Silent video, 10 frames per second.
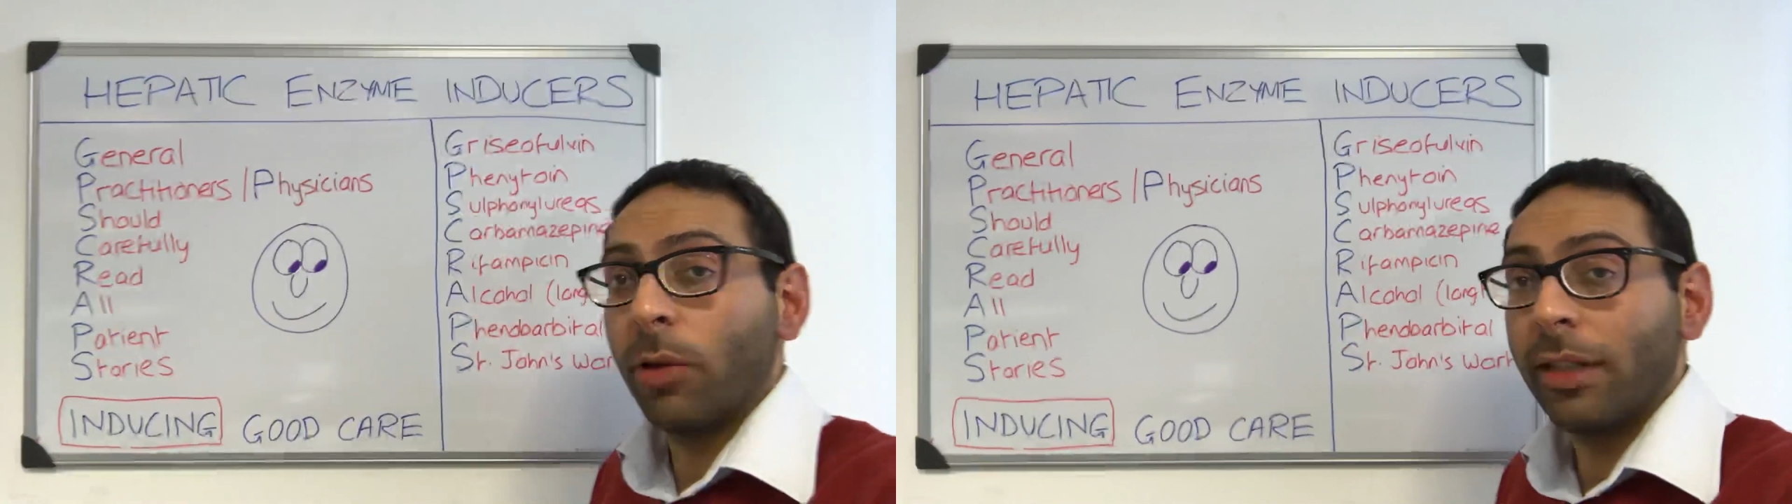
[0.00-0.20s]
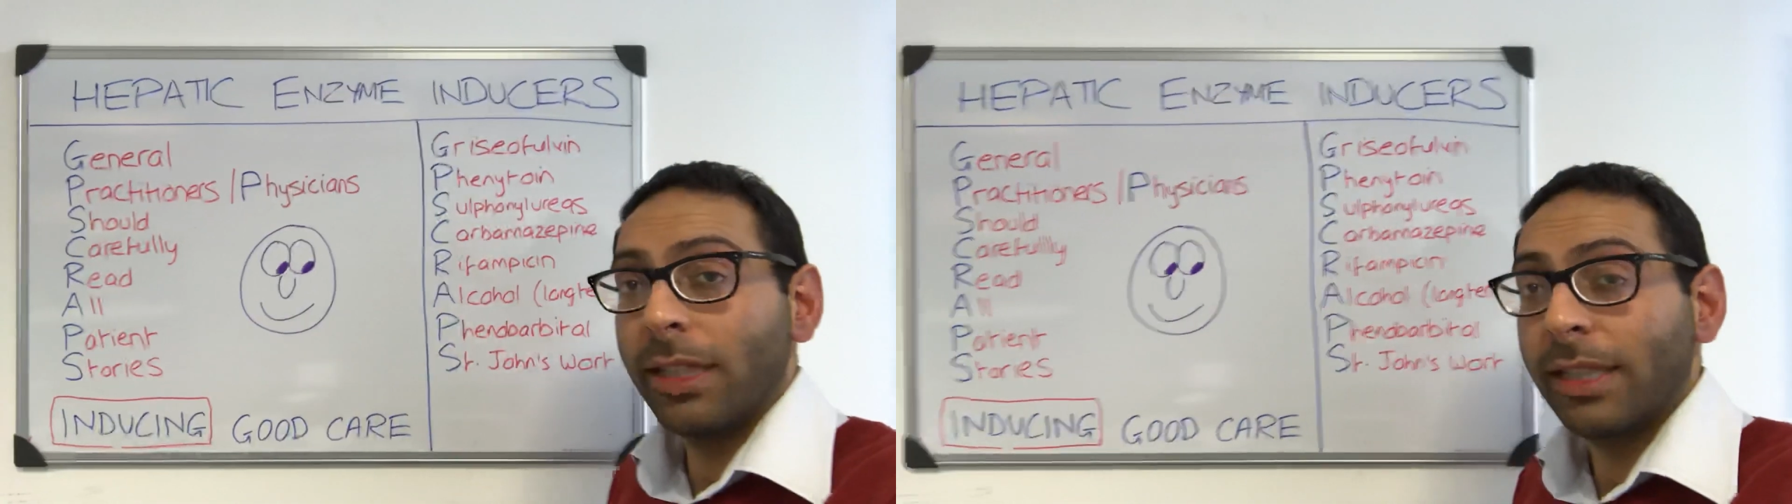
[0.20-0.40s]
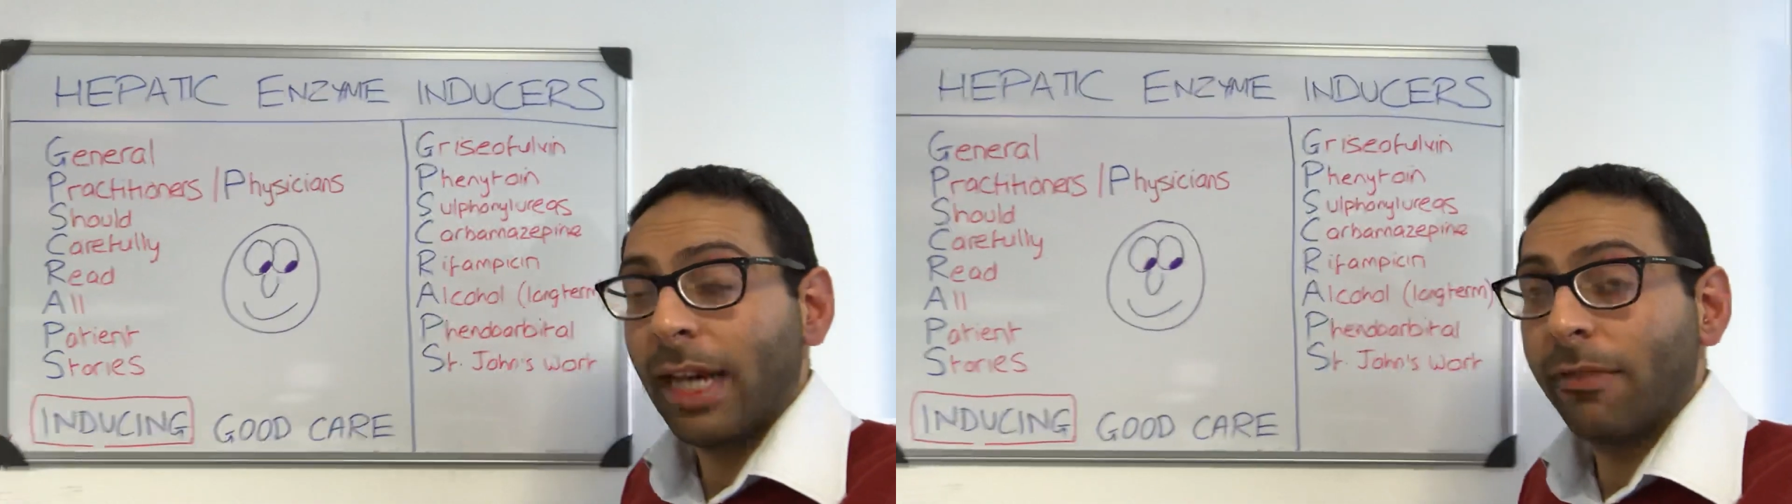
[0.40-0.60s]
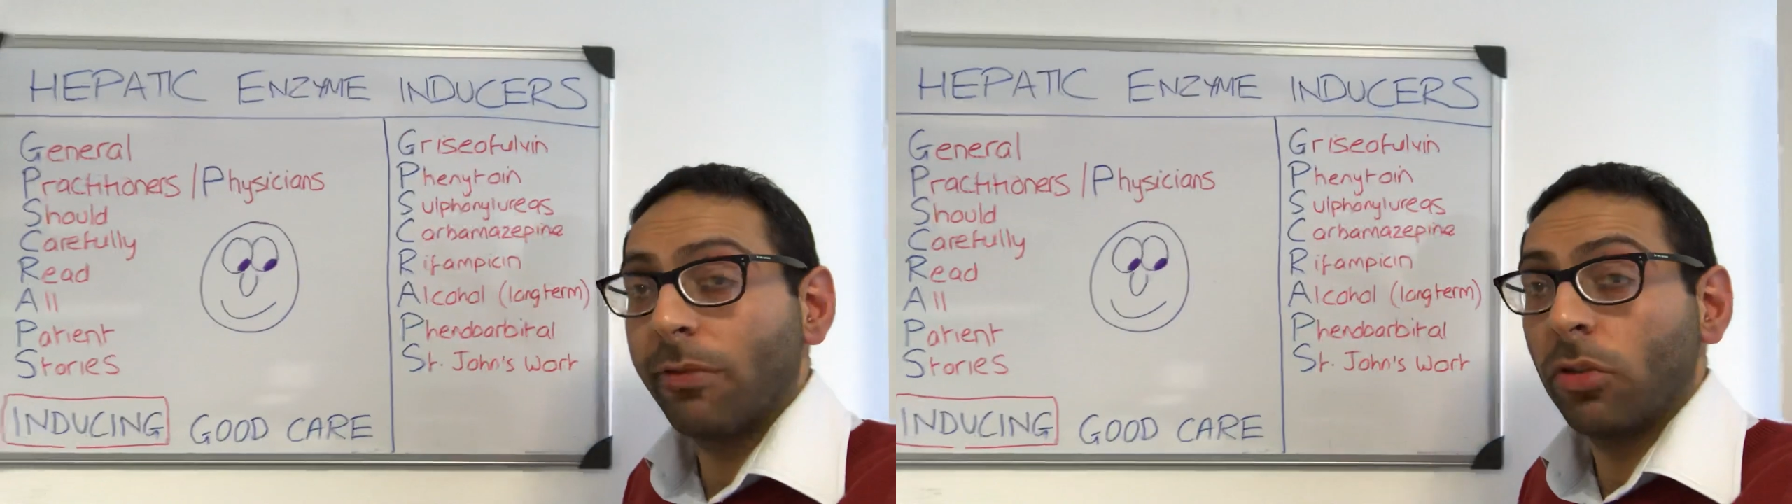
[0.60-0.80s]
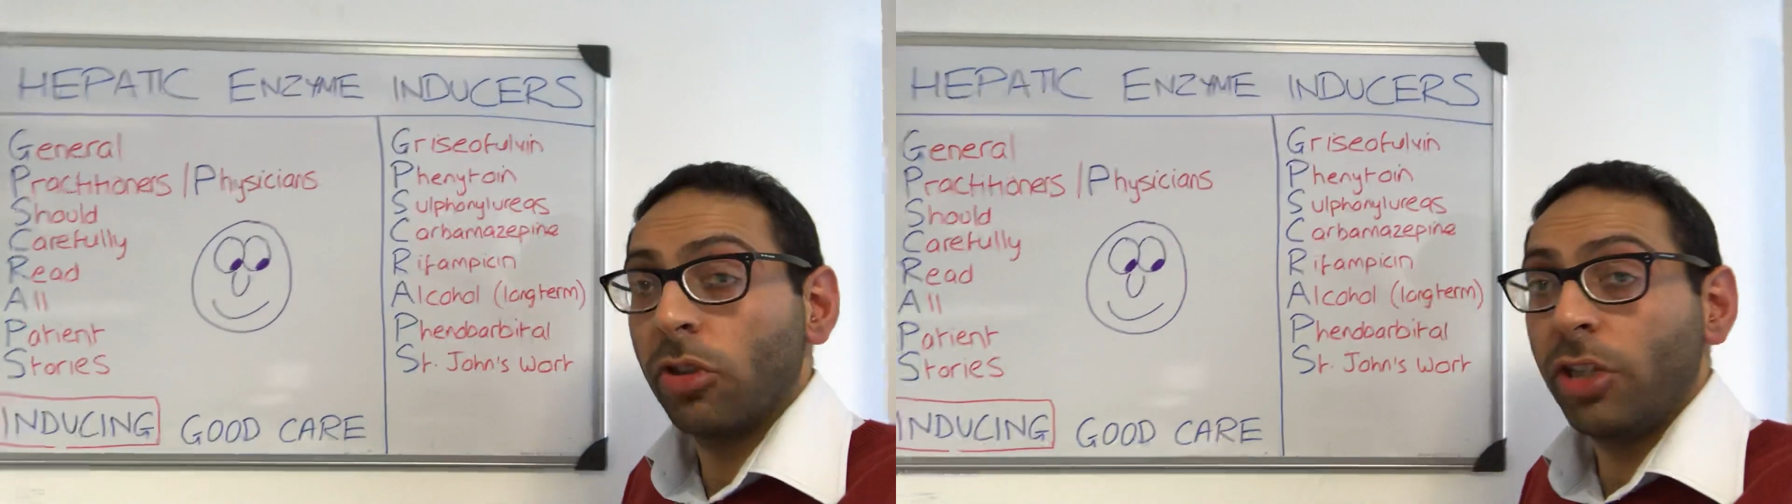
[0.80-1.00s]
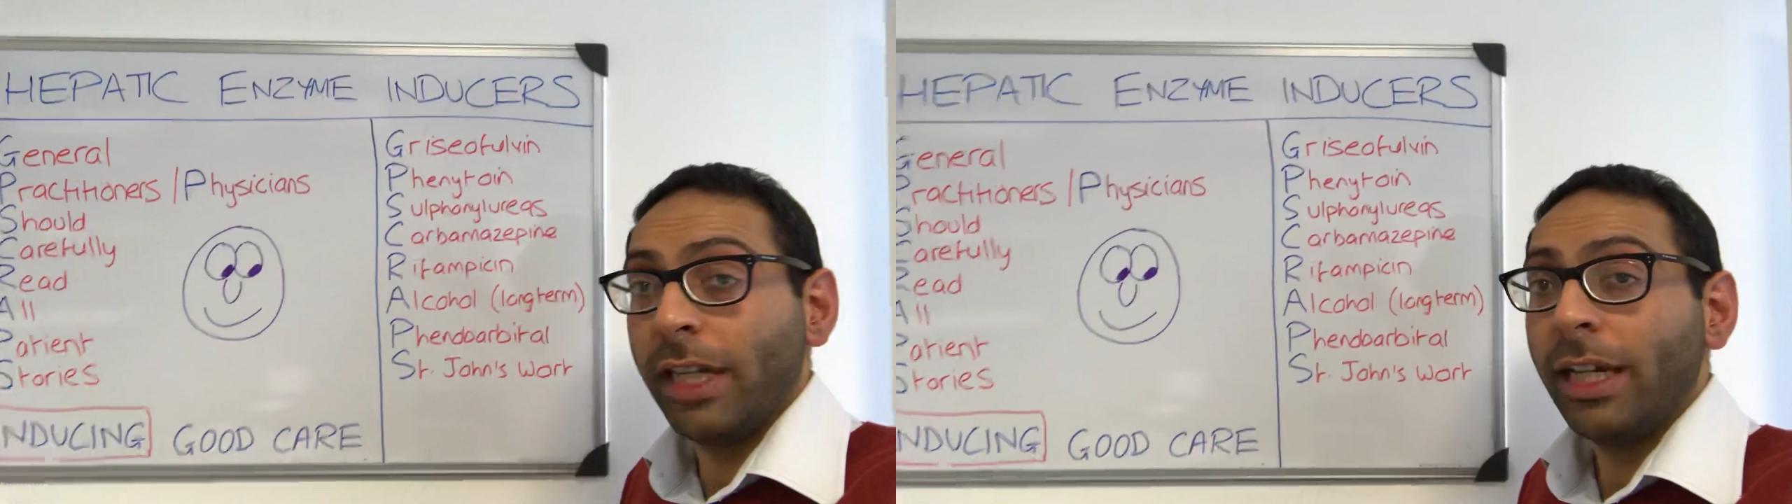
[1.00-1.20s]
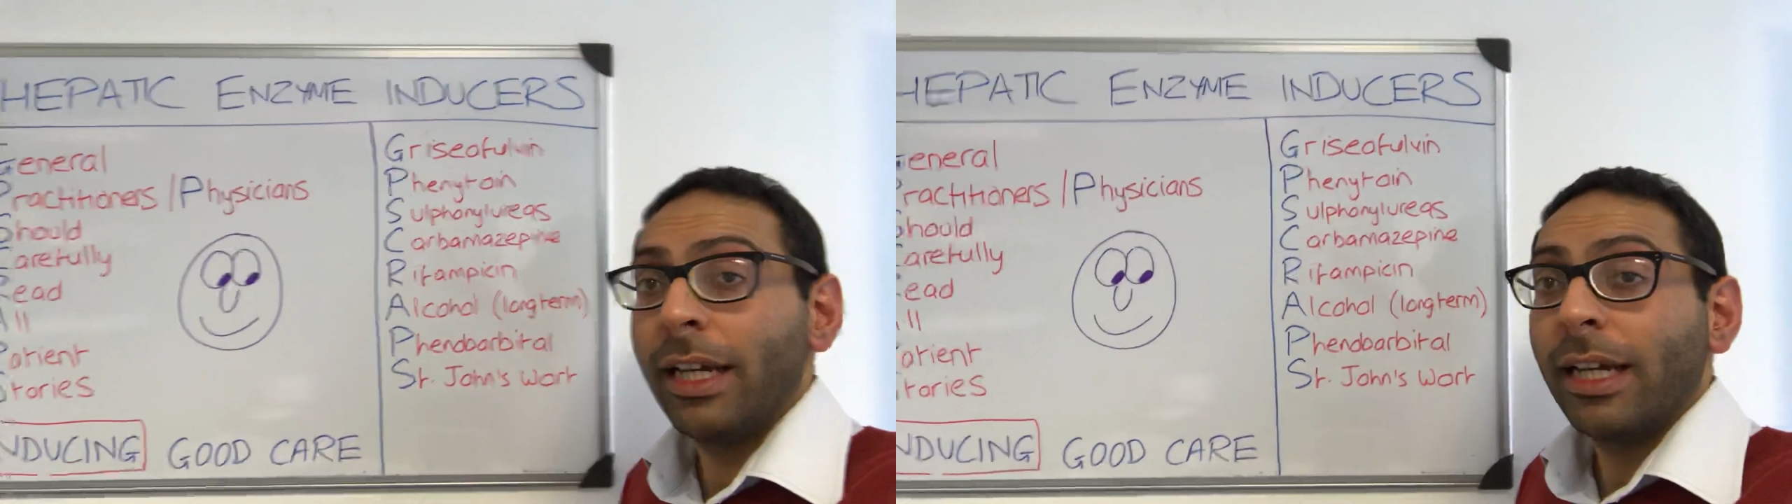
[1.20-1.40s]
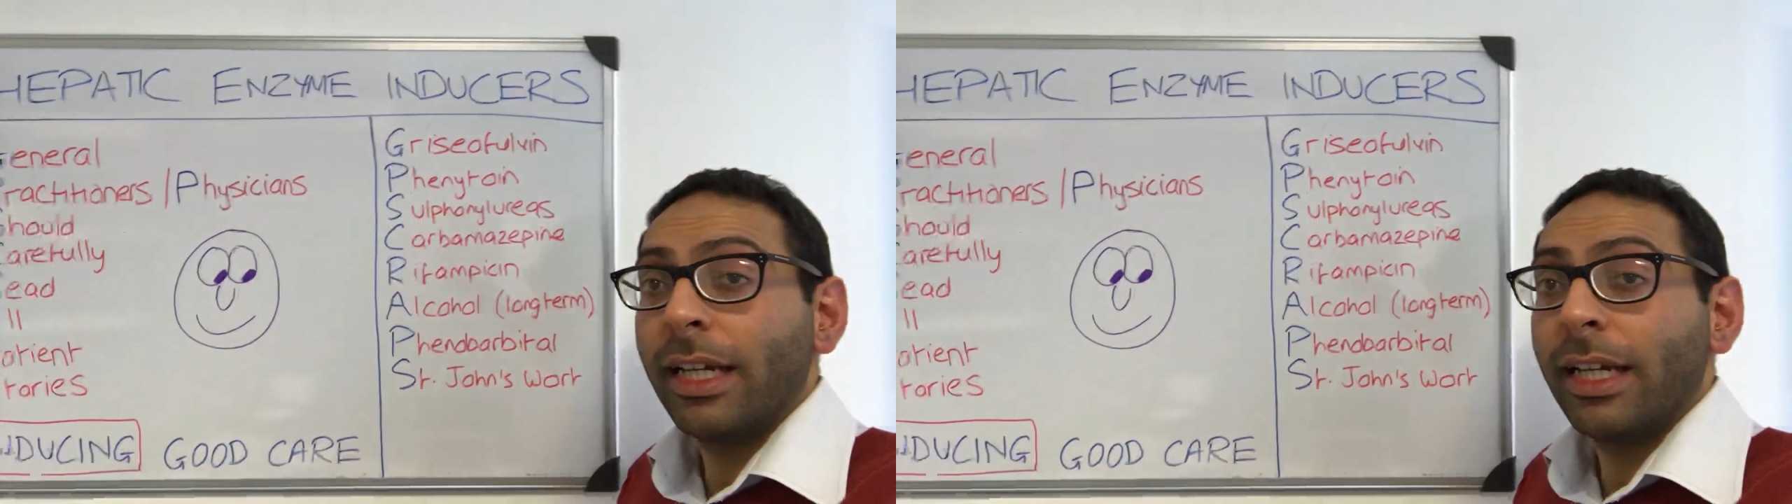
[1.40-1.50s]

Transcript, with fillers: What do these stand for? G